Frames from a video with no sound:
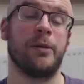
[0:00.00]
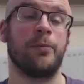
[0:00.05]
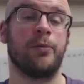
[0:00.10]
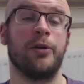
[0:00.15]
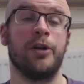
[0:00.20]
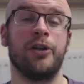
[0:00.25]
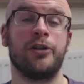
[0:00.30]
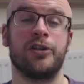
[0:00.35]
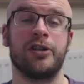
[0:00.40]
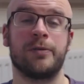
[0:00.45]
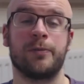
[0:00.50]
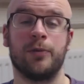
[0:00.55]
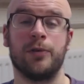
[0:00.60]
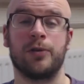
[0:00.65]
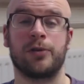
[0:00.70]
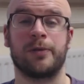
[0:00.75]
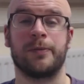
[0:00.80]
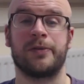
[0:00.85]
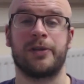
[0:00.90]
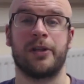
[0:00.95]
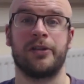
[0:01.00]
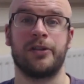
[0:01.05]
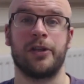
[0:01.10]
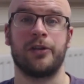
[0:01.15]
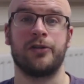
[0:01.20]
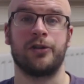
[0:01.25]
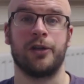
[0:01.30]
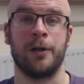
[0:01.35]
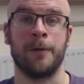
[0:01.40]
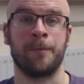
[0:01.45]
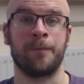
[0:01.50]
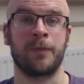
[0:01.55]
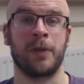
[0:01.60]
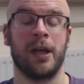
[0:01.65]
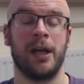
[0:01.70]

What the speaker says: reparations programs, etc.,